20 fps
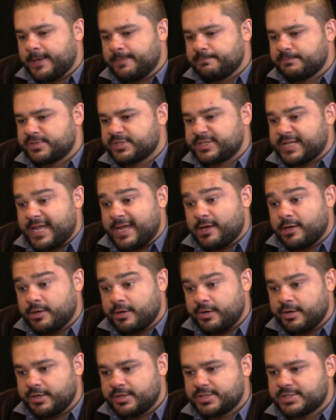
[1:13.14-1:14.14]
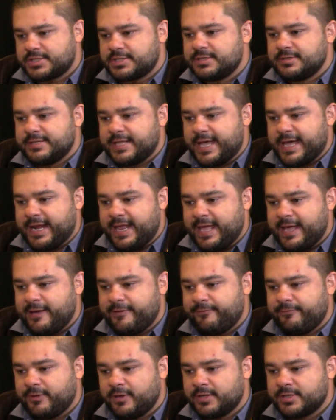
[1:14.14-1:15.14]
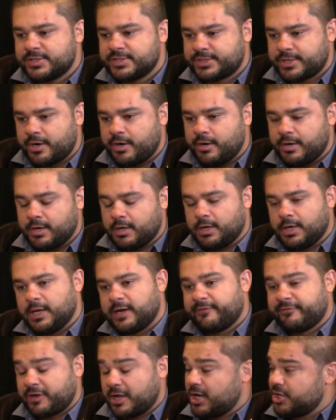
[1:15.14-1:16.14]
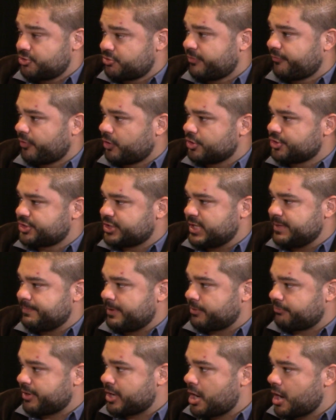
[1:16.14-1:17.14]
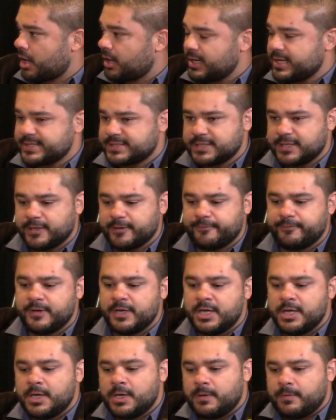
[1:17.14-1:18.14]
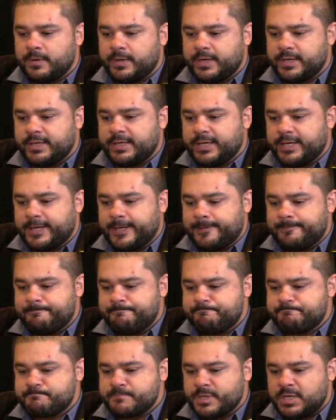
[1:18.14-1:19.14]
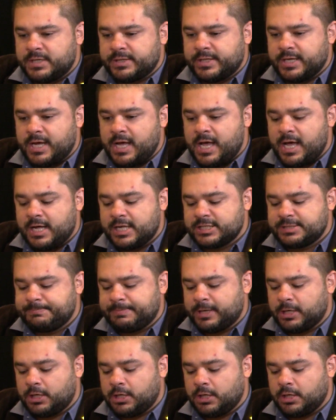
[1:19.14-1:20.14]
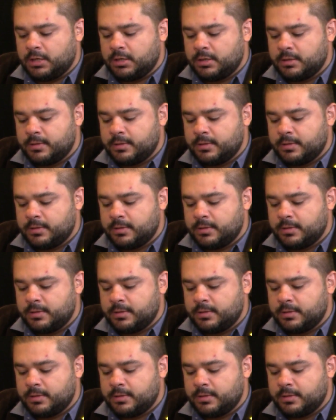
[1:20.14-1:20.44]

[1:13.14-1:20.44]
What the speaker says: standards that have stirred a lot of controversy, but regardless of what the hospital